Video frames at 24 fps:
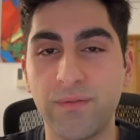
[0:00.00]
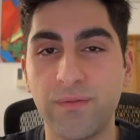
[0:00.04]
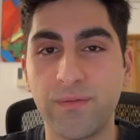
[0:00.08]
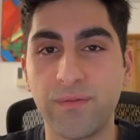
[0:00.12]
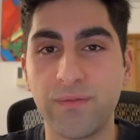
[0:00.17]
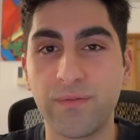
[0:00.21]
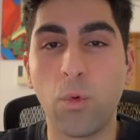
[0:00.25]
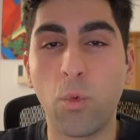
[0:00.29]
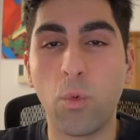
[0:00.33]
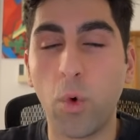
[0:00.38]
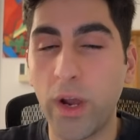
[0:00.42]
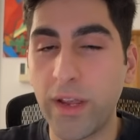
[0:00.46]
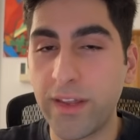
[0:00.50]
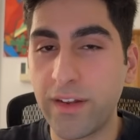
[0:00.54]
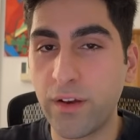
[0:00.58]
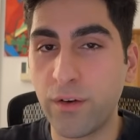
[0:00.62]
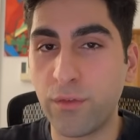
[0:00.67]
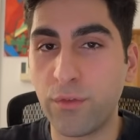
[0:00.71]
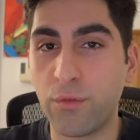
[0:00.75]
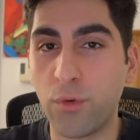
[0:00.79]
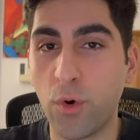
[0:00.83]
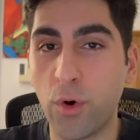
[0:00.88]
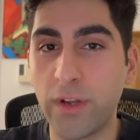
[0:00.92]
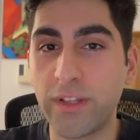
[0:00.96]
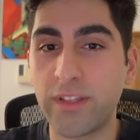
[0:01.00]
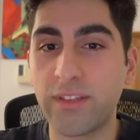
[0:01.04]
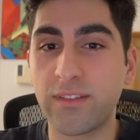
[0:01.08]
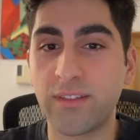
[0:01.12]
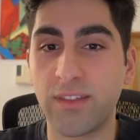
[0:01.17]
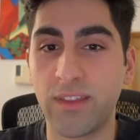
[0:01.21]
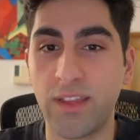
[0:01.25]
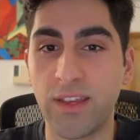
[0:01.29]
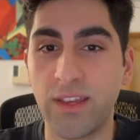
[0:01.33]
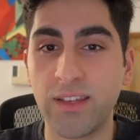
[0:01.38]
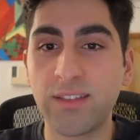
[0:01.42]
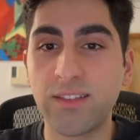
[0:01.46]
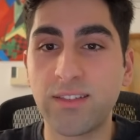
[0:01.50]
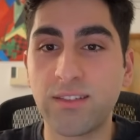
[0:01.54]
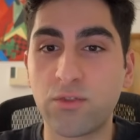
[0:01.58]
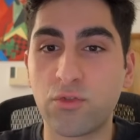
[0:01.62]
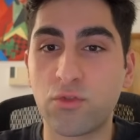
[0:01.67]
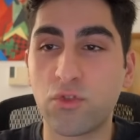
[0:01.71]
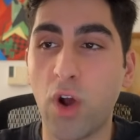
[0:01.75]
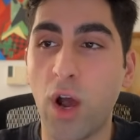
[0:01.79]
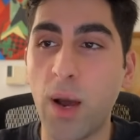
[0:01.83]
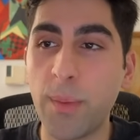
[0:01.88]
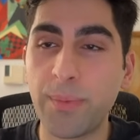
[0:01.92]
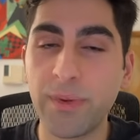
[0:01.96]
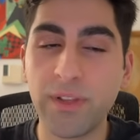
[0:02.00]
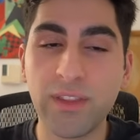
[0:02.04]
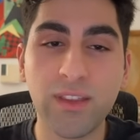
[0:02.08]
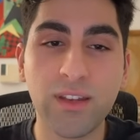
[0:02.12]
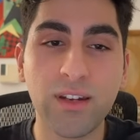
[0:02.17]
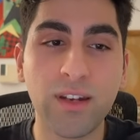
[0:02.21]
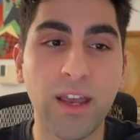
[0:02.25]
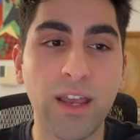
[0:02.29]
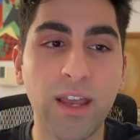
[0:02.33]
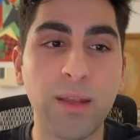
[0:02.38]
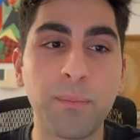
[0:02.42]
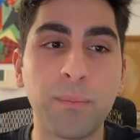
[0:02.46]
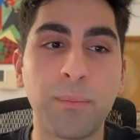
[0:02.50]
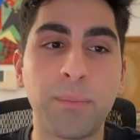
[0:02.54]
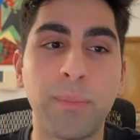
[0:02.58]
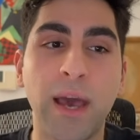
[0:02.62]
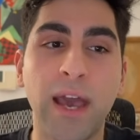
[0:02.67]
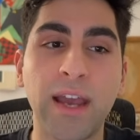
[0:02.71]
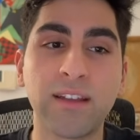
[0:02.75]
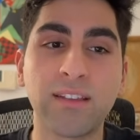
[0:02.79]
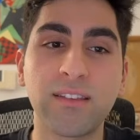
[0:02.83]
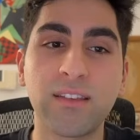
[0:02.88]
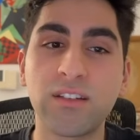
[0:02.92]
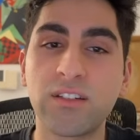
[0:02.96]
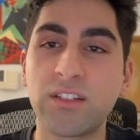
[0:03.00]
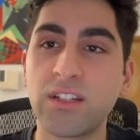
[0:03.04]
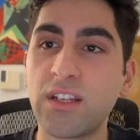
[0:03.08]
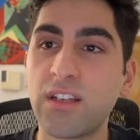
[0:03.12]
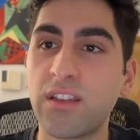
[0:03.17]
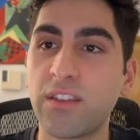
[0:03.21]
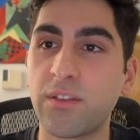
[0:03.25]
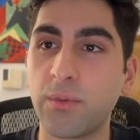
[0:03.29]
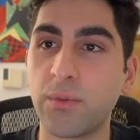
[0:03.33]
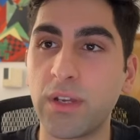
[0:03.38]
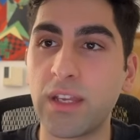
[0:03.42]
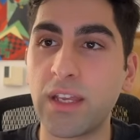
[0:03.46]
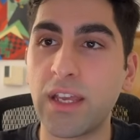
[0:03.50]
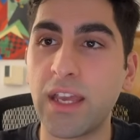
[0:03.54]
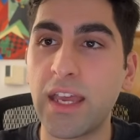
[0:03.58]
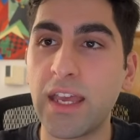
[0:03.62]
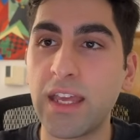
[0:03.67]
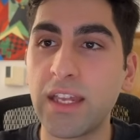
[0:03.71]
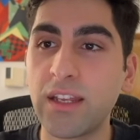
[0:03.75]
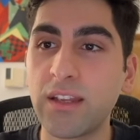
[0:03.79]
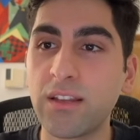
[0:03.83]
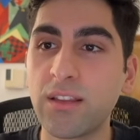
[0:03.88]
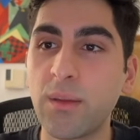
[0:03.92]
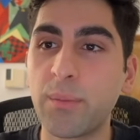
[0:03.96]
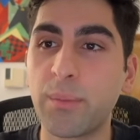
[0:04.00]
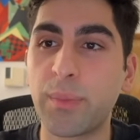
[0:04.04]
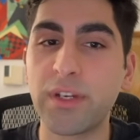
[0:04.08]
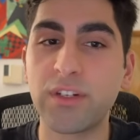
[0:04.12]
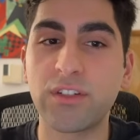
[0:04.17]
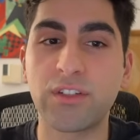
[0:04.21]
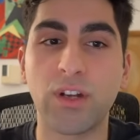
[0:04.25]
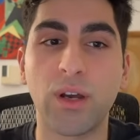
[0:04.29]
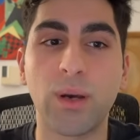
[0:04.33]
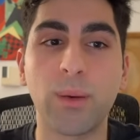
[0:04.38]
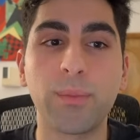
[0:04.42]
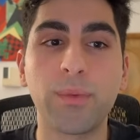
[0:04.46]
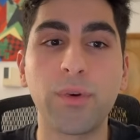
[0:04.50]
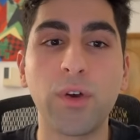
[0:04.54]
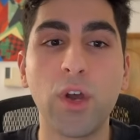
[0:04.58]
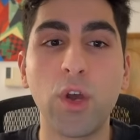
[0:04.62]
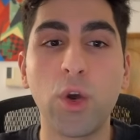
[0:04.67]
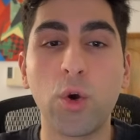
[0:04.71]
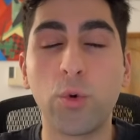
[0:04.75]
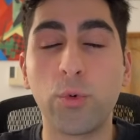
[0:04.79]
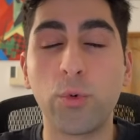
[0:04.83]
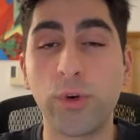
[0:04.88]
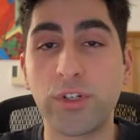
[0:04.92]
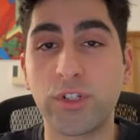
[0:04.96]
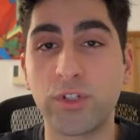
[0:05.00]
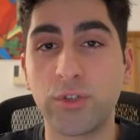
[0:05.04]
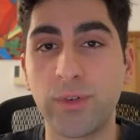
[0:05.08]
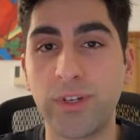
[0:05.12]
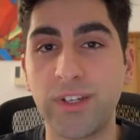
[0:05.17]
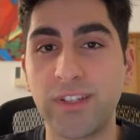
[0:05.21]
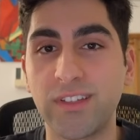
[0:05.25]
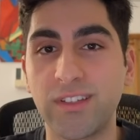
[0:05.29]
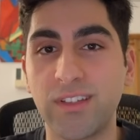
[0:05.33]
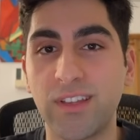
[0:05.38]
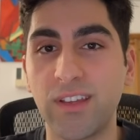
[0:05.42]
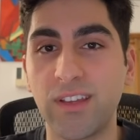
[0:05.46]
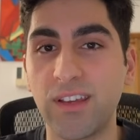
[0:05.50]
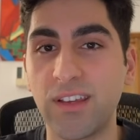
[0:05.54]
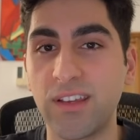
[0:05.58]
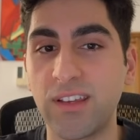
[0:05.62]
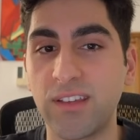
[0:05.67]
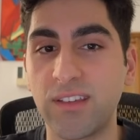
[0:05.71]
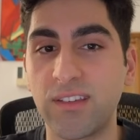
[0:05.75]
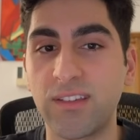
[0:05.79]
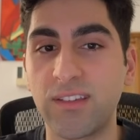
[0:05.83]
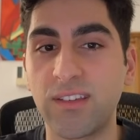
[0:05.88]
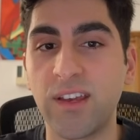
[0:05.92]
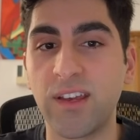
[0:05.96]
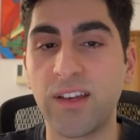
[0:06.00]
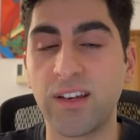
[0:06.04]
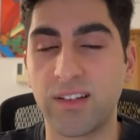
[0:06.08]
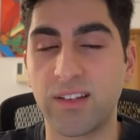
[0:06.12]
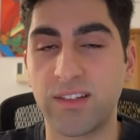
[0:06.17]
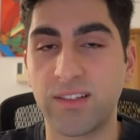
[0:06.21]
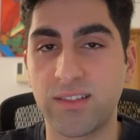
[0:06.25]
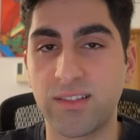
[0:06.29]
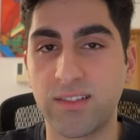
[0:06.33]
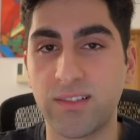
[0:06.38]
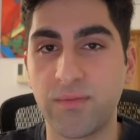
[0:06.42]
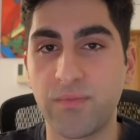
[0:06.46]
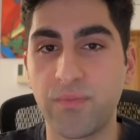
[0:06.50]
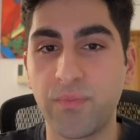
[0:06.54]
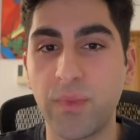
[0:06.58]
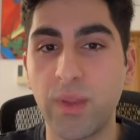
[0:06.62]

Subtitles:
White avoids this, dropping the knight back to g3, hitting the bishop, who retreats to e6.